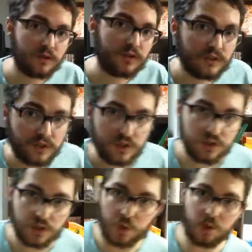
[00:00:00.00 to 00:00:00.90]
So
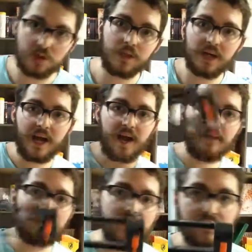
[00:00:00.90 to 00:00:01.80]
the shortest one I
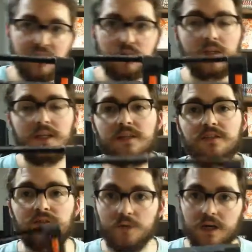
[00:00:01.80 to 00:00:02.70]
have is this one, and
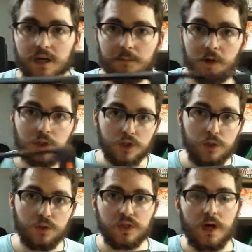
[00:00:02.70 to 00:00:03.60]
it's the Recon Mark
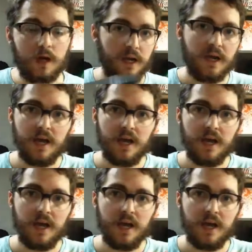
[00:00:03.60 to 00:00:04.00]
II stock.